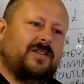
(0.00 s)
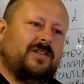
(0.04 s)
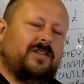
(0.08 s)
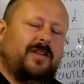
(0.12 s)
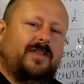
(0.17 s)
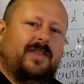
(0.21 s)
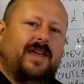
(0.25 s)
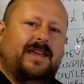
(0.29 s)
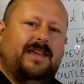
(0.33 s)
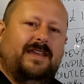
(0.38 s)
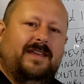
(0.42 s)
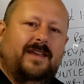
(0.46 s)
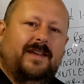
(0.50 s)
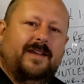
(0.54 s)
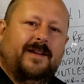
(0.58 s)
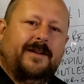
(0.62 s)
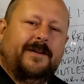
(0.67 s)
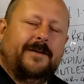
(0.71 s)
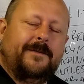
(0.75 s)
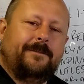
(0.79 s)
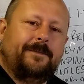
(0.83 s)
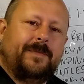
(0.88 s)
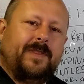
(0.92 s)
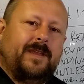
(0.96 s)
So
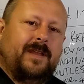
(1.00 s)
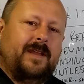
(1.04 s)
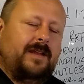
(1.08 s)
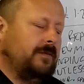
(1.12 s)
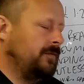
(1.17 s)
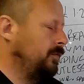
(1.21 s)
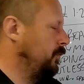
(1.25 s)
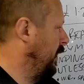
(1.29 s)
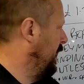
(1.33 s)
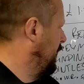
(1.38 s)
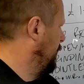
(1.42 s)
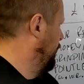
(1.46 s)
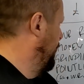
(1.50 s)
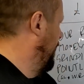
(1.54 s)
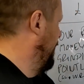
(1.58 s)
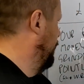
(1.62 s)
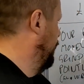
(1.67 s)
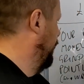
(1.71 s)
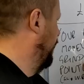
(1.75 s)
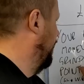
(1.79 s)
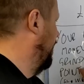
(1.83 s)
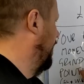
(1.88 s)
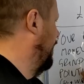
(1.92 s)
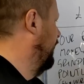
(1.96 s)
when people
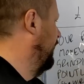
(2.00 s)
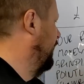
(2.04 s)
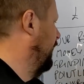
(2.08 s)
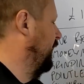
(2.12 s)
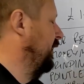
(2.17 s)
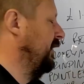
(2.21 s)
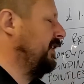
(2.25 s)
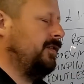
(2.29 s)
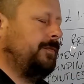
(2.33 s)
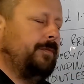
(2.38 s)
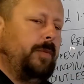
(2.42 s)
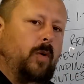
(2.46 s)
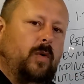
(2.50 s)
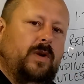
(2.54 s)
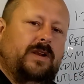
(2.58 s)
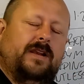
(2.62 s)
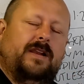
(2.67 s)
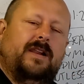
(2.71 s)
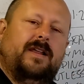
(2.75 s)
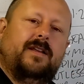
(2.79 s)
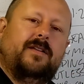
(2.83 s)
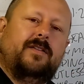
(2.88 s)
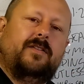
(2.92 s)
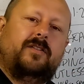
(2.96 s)
say something's
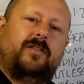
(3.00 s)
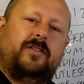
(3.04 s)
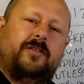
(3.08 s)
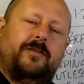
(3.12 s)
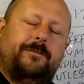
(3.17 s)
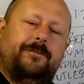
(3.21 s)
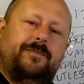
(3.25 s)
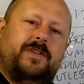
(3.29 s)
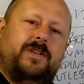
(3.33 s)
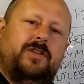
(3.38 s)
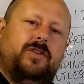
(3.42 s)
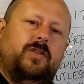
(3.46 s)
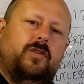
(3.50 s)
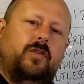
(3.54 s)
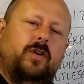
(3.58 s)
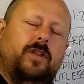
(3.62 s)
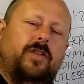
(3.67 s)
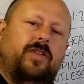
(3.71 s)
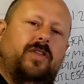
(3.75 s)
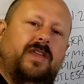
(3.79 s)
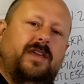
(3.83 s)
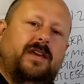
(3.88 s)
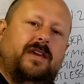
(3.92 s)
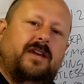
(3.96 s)
pointless, you've got to
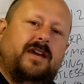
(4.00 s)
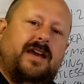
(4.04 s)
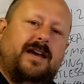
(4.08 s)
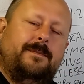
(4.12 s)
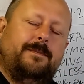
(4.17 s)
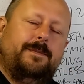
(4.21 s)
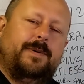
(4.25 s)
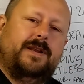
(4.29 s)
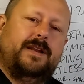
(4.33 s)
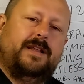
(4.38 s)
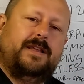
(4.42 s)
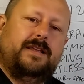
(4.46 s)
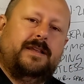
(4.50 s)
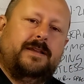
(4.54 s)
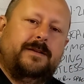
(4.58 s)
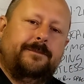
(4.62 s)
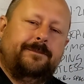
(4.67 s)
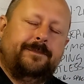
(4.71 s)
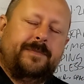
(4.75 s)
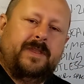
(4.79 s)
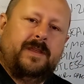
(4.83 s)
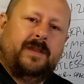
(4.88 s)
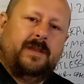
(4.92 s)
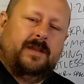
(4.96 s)
think a company
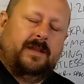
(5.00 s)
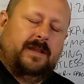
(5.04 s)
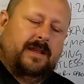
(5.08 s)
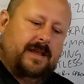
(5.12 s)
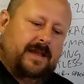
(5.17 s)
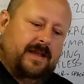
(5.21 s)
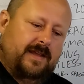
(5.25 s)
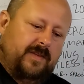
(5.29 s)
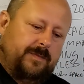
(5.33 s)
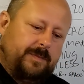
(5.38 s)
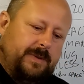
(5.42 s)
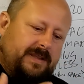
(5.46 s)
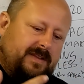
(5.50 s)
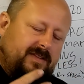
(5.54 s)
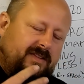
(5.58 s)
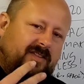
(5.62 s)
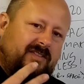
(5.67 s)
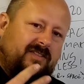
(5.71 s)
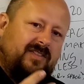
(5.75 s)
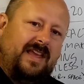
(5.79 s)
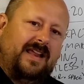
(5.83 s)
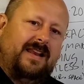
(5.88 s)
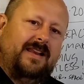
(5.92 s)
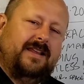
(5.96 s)
has been
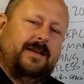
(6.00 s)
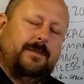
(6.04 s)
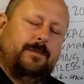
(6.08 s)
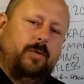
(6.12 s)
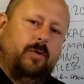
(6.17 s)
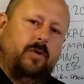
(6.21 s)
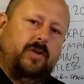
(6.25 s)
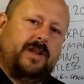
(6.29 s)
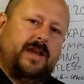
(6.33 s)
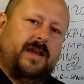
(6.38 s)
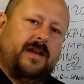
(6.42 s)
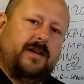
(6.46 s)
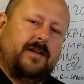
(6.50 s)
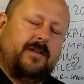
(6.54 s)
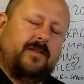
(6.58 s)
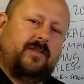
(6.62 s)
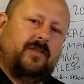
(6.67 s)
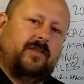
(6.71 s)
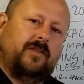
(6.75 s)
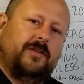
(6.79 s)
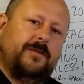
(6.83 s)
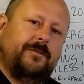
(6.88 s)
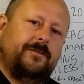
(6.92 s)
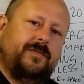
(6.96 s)
selling
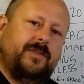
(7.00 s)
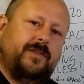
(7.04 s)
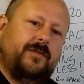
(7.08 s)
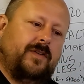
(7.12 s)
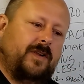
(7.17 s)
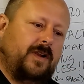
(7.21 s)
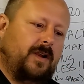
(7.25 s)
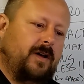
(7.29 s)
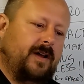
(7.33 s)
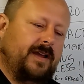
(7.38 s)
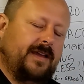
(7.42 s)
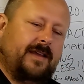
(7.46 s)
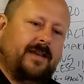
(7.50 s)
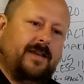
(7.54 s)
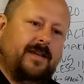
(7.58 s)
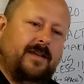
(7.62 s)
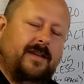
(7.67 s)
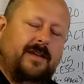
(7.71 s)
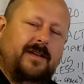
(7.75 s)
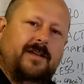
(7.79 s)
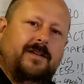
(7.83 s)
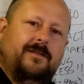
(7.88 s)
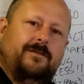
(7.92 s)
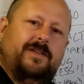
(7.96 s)
products for like
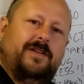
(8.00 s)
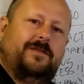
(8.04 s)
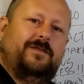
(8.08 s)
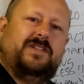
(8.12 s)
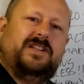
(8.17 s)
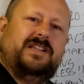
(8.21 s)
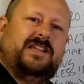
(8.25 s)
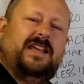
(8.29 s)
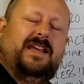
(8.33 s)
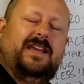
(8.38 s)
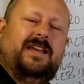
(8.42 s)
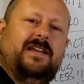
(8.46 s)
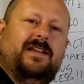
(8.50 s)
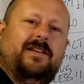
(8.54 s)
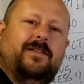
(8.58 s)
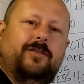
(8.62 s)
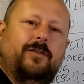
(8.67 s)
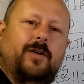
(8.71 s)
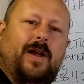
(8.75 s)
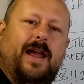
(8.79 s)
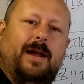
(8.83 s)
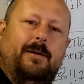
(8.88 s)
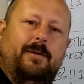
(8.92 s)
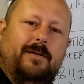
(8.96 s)
50 years
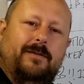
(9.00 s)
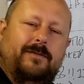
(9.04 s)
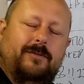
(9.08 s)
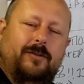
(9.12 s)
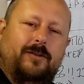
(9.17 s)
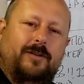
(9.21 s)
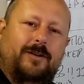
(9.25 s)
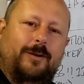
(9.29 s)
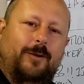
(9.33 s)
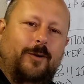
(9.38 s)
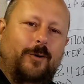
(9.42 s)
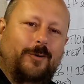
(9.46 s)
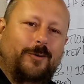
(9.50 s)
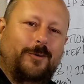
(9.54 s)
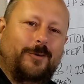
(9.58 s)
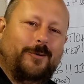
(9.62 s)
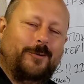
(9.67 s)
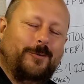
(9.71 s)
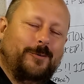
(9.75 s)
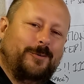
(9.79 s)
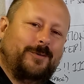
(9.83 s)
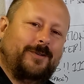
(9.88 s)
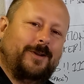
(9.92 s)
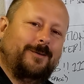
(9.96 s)
or however long
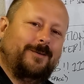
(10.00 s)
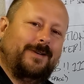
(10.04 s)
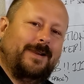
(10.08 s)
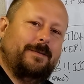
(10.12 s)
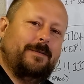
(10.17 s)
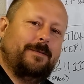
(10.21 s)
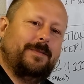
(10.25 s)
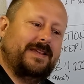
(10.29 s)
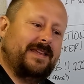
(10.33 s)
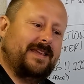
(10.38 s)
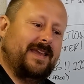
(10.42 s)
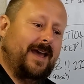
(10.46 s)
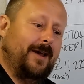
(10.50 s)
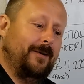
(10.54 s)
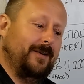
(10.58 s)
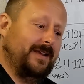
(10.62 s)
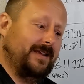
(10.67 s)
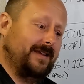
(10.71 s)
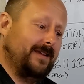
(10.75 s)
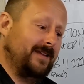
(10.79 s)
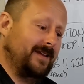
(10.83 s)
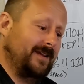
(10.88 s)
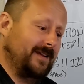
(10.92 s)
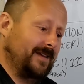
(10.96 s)
Autoglym have been going,
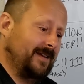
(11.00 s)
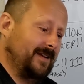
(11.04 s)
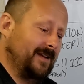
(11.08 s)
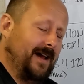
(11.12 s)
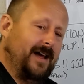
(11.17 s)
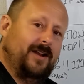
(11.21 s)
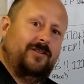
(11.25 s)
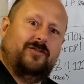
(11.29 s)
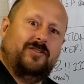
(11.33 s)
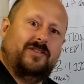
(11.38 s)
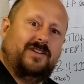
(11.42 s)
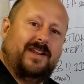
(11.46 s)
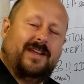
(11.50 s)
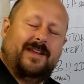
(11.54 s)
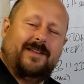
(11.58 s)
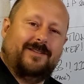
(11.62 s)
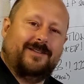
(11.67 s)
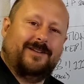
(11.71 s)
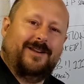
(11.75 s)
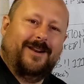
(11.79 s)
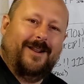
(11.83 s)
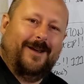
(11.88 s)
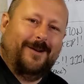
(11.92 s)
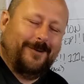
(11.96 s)
100 years, I
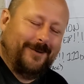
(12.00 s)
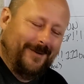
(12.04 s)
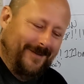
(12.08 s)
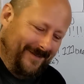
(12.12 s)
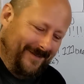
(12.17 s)
don't know.